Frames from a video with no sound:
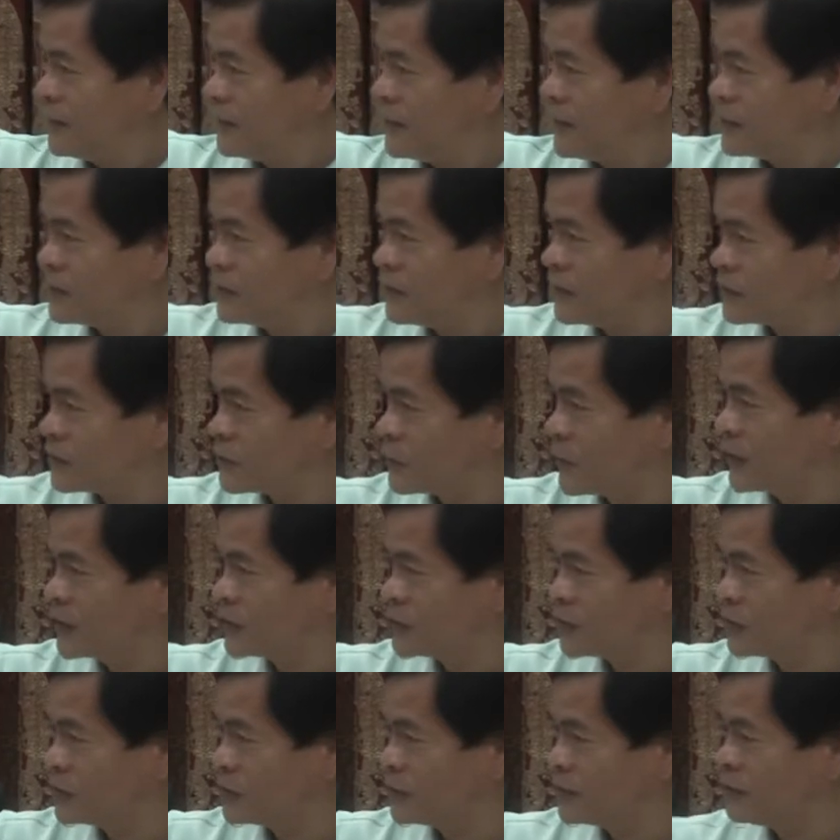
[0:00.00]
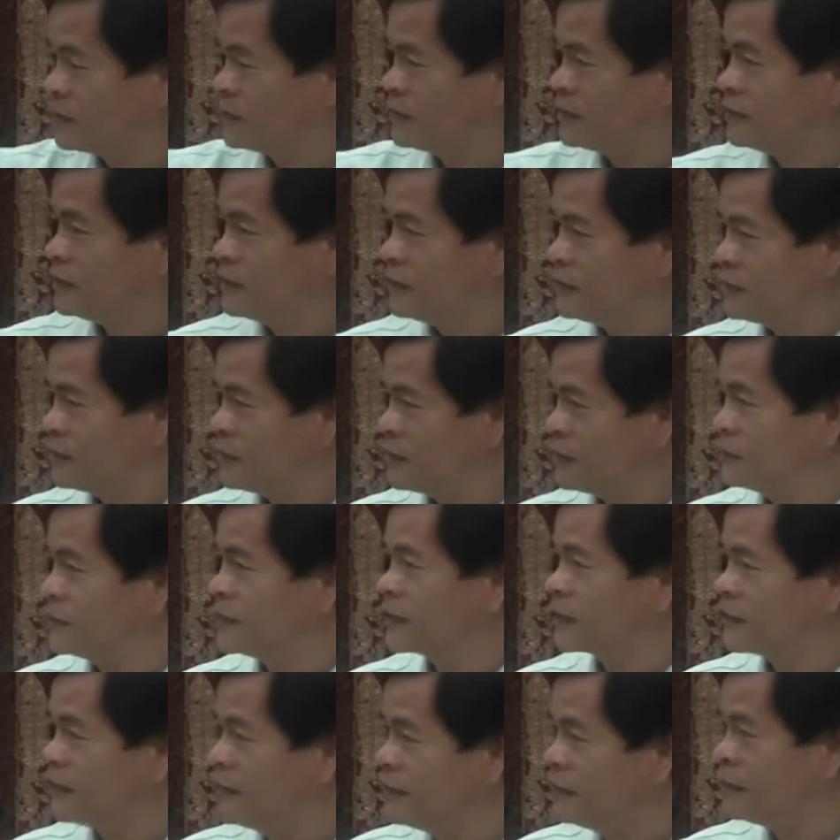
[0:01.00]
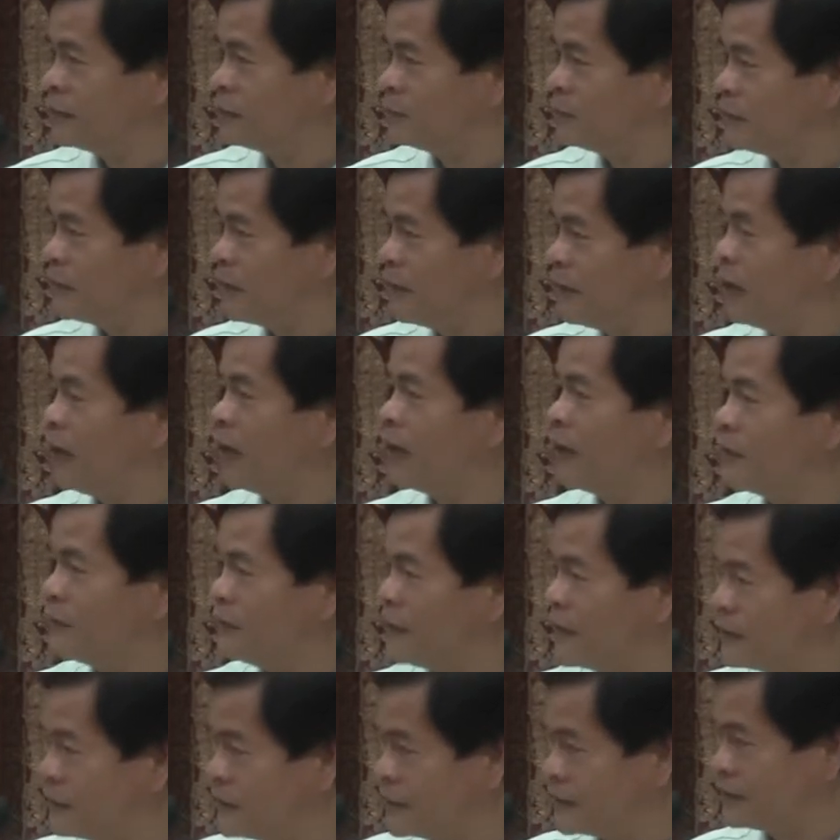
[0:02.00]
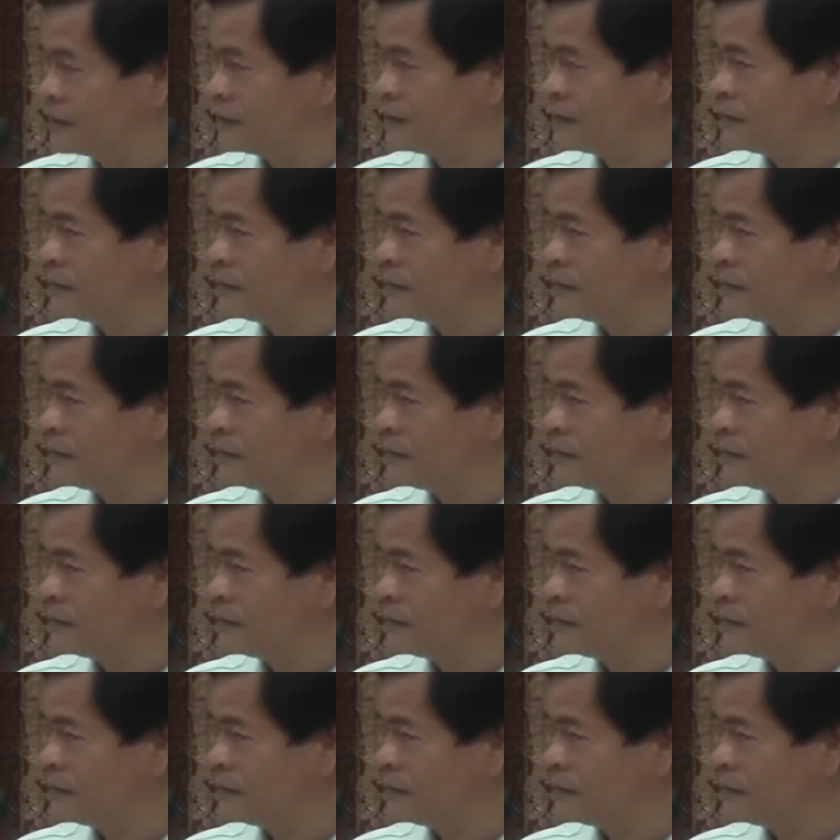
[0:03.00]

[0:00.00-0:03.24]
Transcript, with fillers: as the treasure of the kingdom of heaven